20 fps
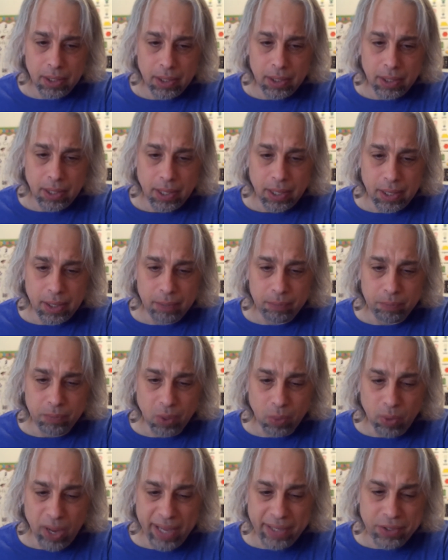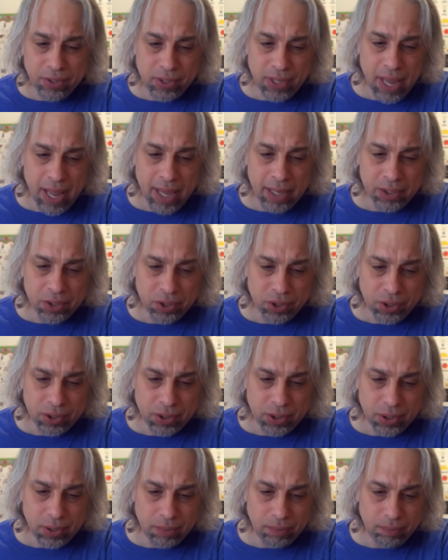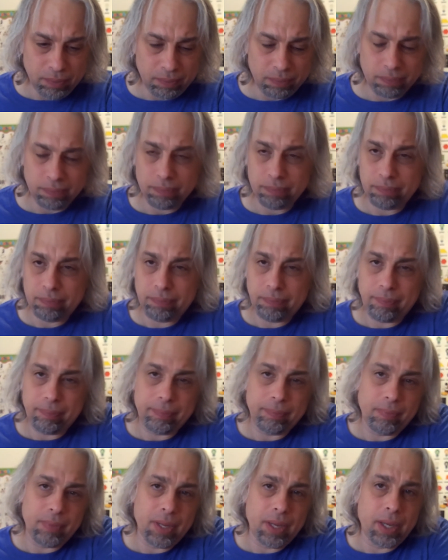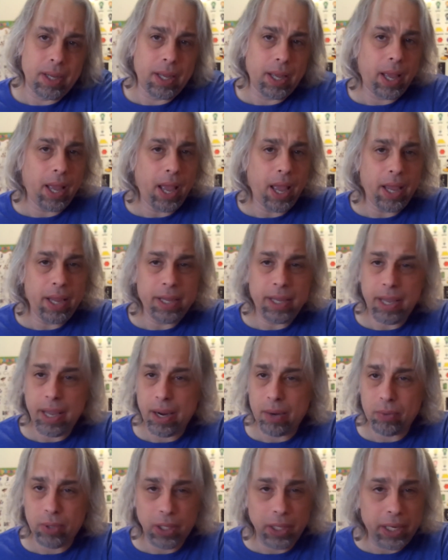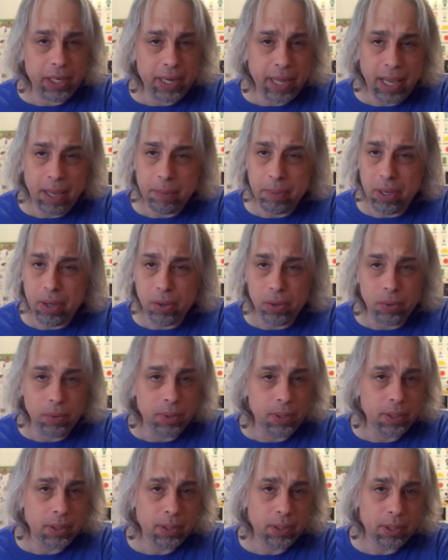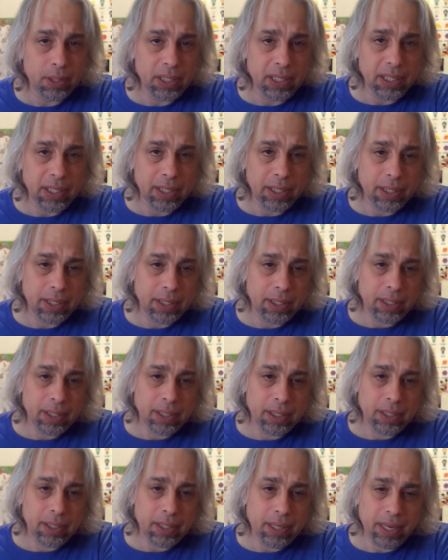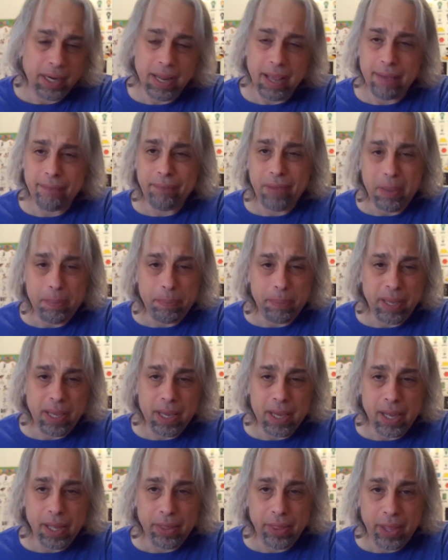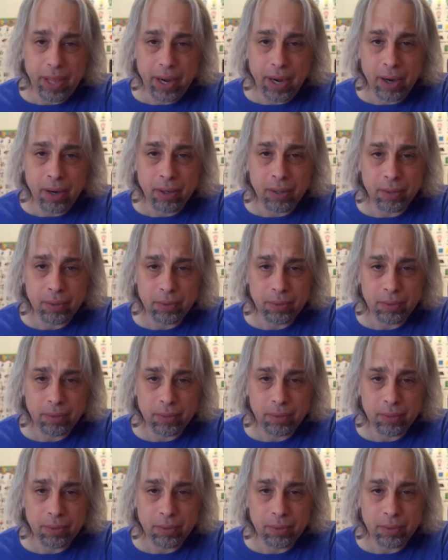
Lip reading: The White Sox, I can't really name you an MVP on there.